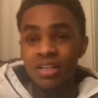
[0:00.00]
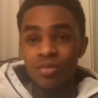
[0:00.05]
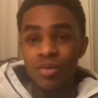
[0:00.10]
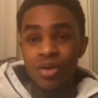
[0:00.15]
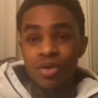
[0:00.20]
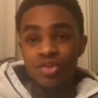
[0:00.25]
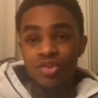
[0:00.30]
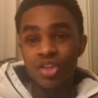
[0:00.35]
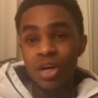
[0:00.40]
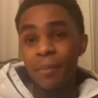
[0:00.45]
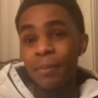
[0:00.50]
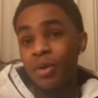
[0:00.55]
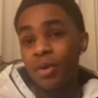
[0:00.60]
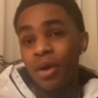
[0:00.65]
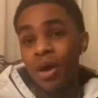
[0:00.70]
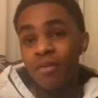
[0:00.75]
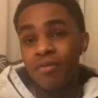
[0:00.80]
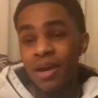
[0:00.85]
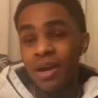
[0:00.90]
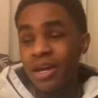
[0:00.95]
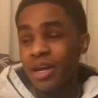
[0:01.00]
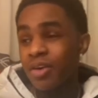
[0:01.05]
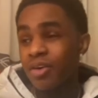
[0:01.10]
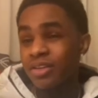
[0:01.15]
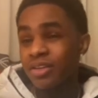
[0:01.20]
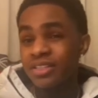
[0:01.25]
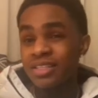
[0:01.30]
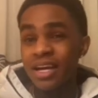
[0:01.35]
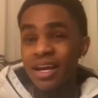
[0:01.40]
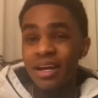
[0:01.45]
we gonna drop you off right here on
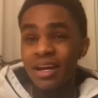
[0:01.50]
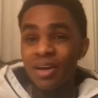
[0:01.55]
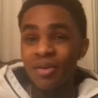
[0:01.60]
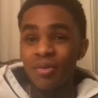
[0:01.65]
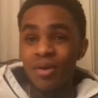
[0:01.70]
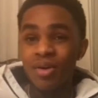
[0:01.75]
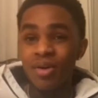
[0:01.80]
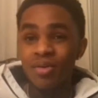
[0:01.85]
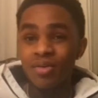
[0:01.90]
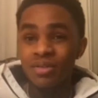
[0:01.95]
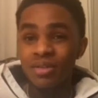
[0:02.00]
the side of the road.